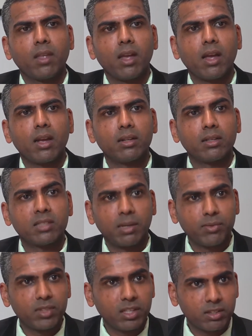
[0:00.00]
And some
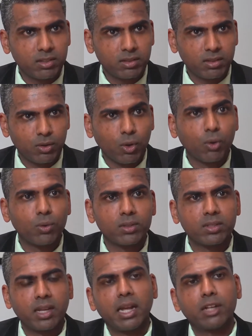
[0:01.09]
of these goals
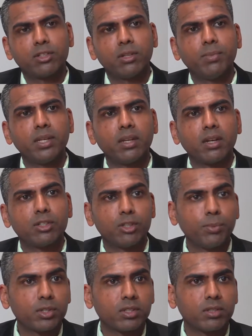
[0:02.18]
can actually be
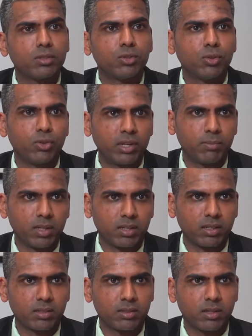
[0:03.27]
attributed to green
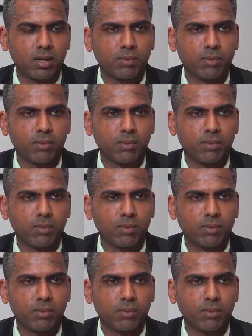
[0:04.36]
buildings,